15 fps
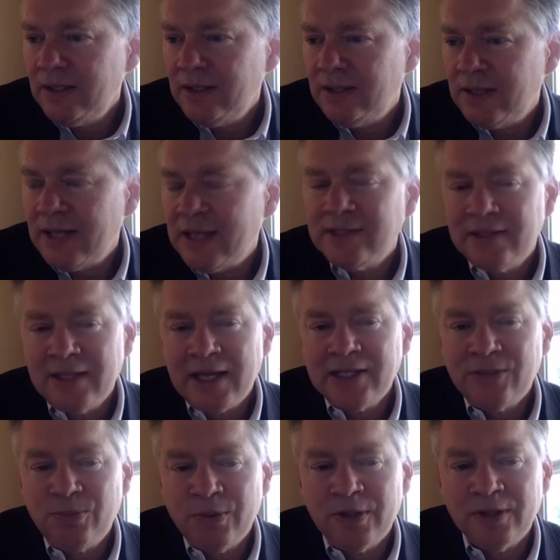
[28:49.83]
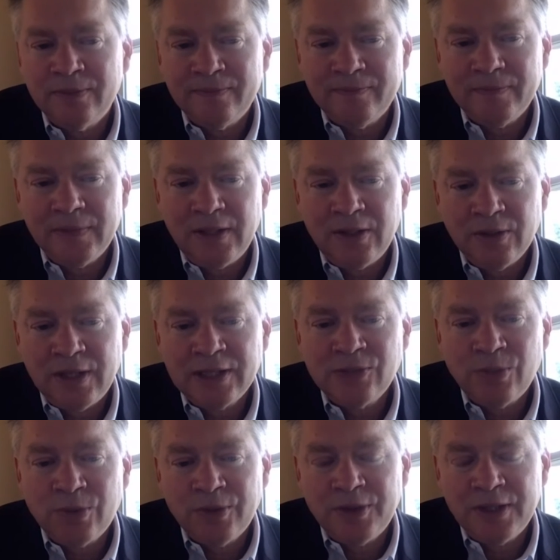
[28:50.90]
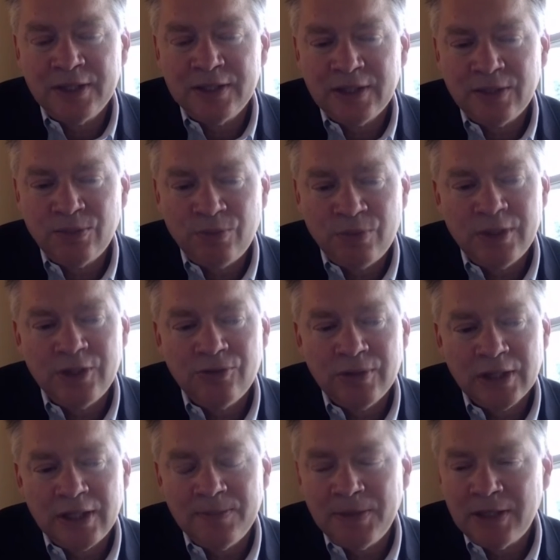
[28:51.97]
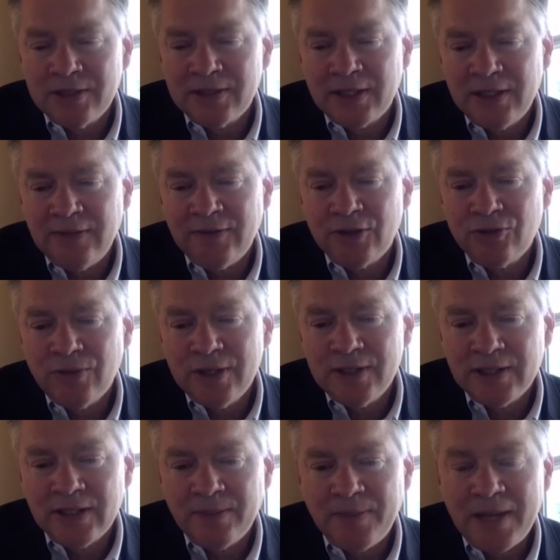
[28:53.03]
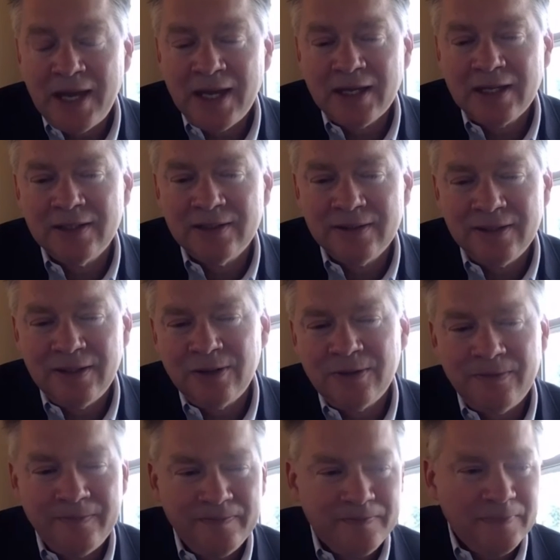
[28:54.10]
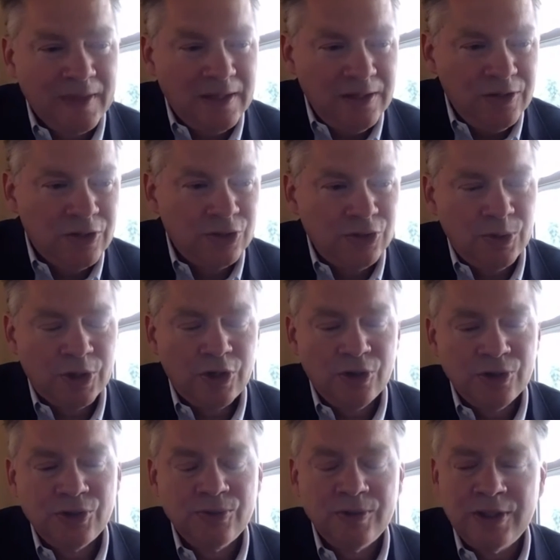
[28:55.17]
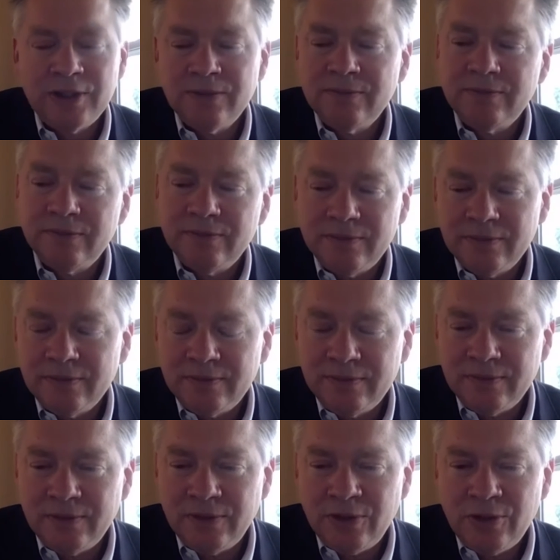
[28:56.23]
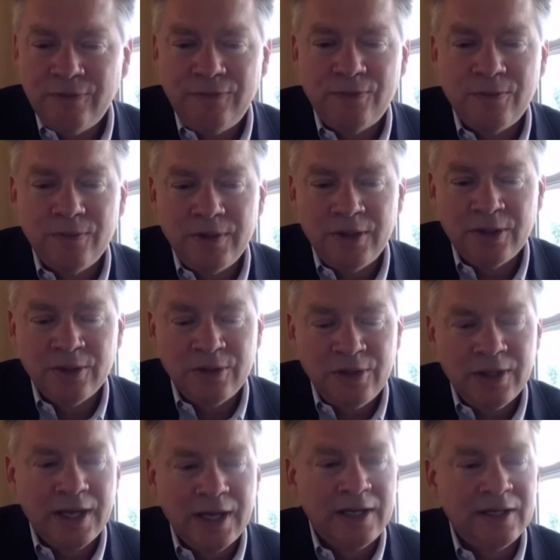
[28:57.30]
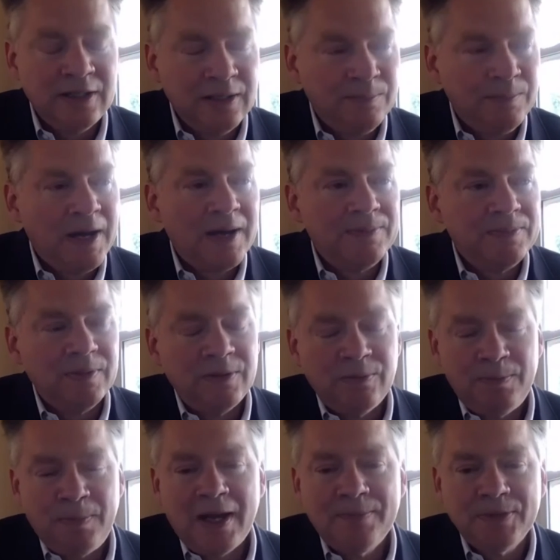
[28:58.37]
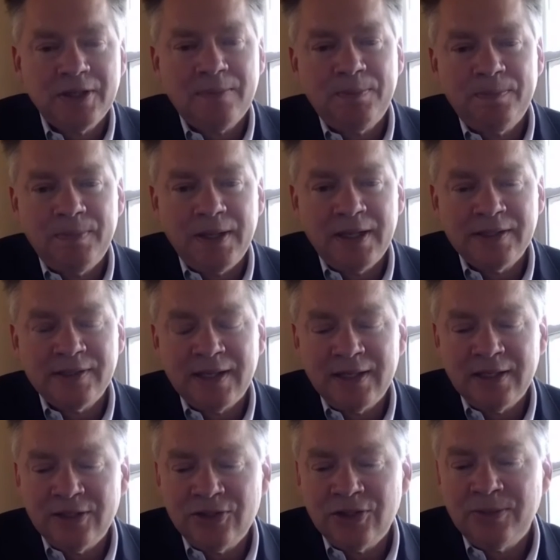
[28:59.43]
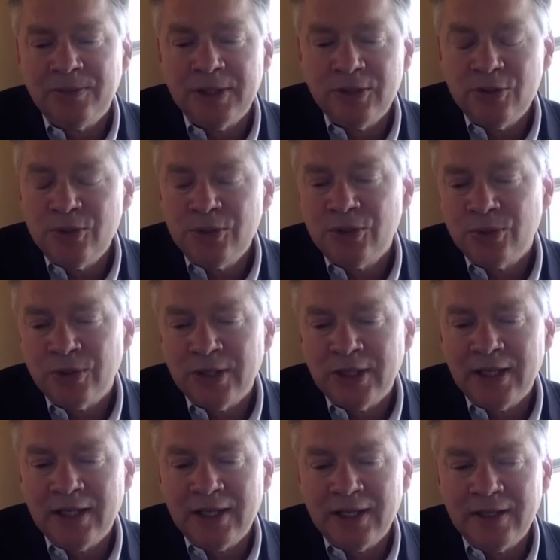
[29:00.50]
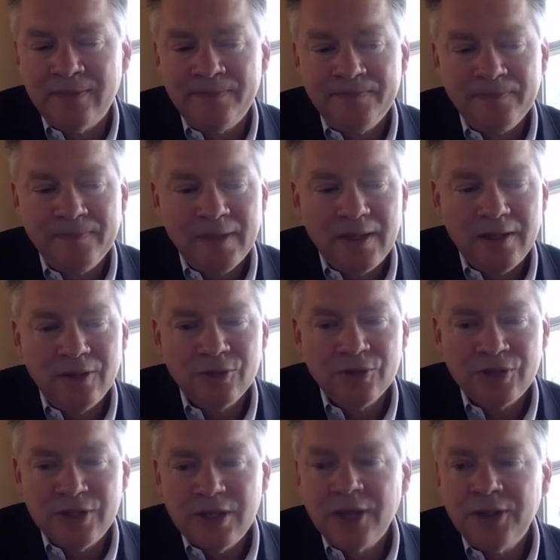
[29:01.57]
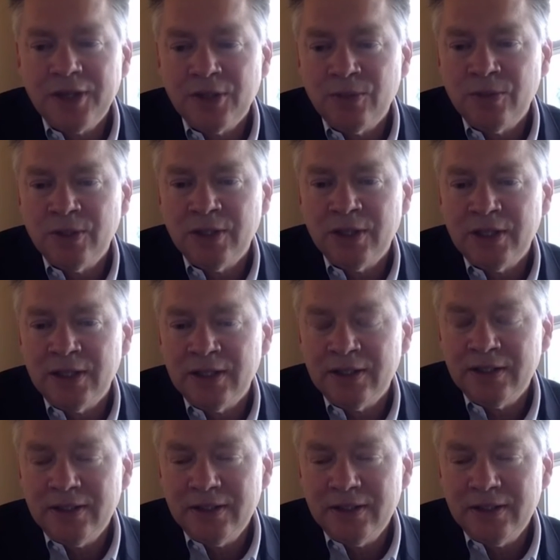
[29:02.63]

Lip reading: That's where things get really tricky, because then even tracing it back, and you could do a cursory look at it, and it pops up as a legitimate news story, and then there's nothing really